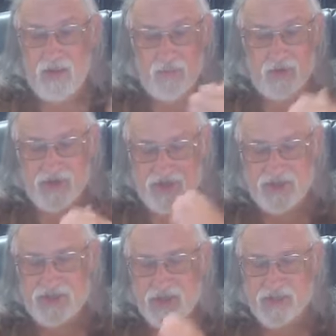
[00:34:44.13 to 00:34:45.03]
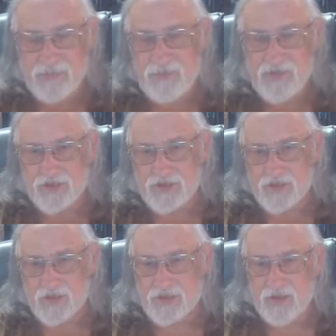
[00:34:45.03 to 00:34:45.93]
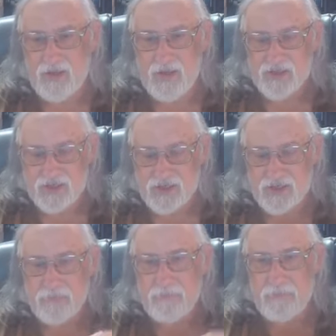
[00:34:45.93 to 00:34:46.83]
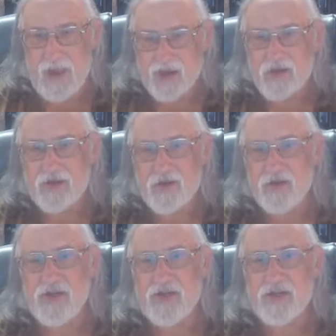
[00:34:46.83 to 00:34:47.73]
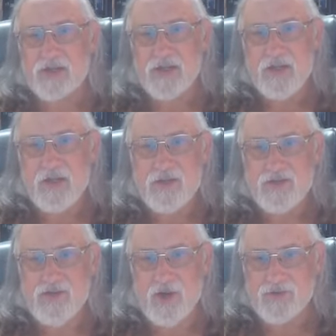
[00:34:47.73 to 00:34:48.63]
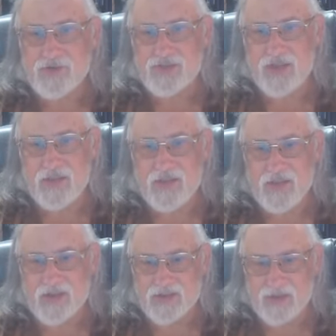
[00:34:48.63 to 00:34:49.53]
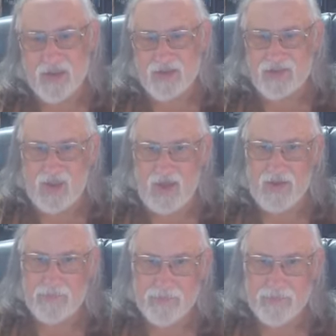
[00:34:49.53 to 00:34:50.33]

And what she said to me was this. She said, McInerney's don't say things like that.